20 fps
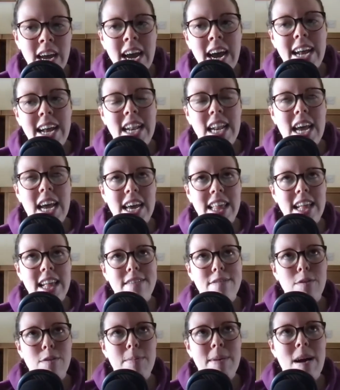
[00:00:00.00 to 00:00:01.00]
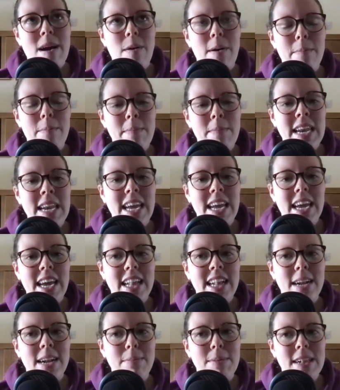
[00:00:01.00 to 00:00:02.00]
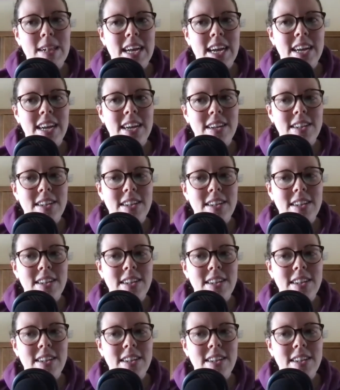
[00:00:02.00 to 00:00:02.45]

I'd lie there for about a minute and then I'd be like,